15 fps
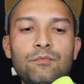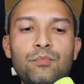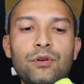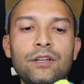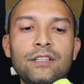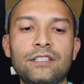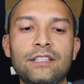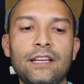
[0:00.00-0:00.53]

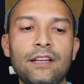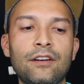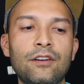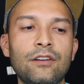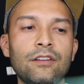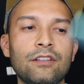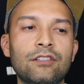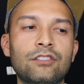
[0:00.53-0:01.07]
pretty
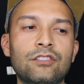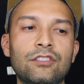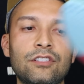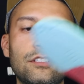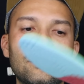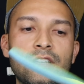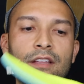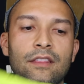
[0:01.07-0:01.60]
standard. It's
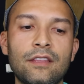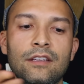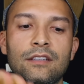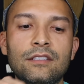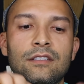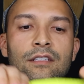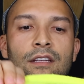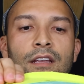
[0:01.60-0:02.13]
just like
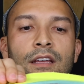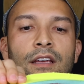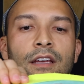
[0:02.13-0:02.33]
this.